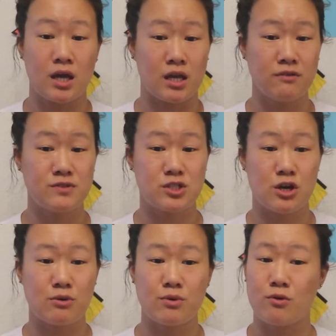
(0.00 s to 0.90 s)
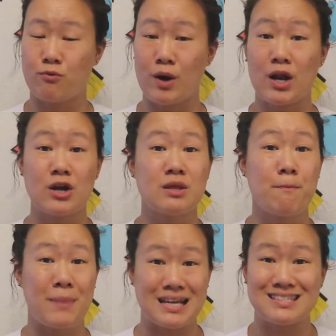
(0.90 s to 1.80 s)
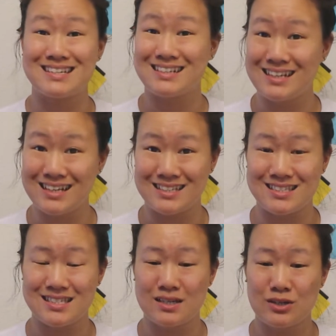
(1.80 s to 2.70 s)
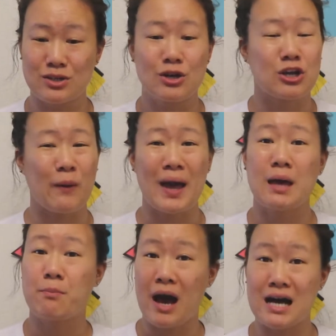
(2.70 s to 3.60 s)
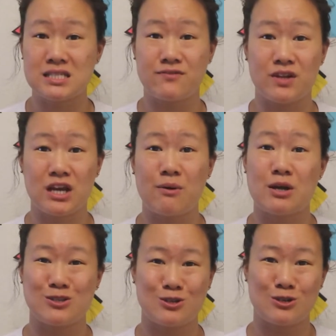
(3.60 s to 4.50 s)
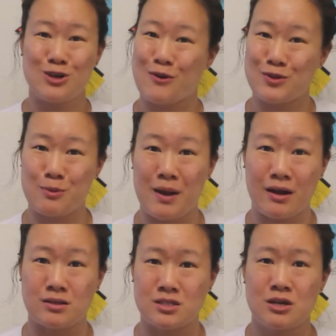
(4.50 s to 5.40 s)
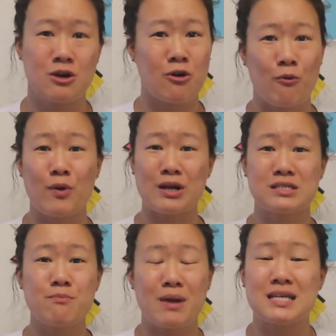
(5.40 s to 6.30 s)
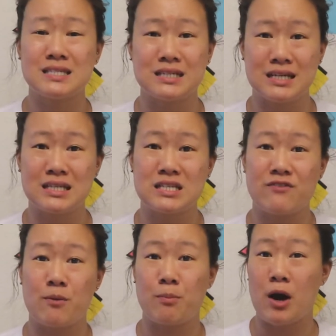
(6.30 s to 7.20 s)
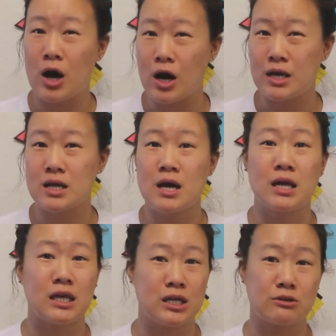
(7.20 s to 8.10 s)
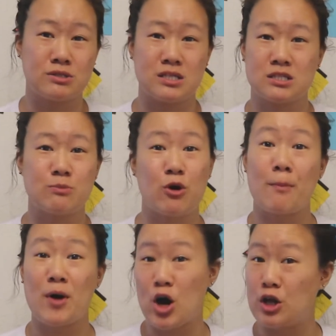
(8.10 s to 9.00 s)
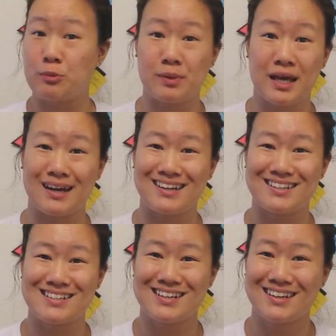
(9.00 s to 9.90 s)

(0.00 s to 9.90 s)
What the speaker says: If so, what are the basic needs? Go ahead, pause the video and turn and talk with your parents. What are some basic needs of a pond ecosystem or a pond plant?